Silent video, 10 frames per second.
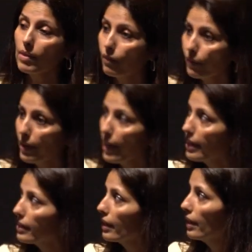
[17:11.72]
the front
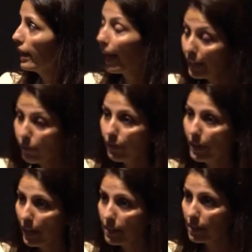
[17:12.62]
end, any
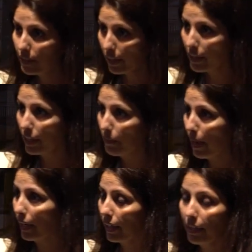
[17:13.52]
front end, and any
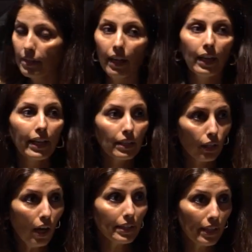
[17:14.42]
back end. In
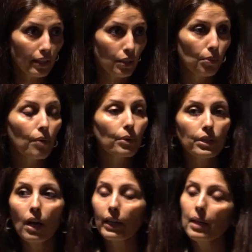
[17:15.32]
the context of what we're
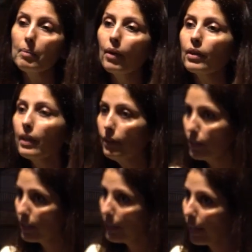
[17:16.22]
talking about here
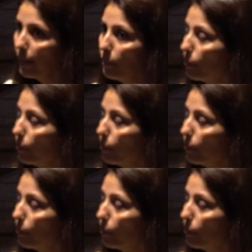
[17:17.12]
today,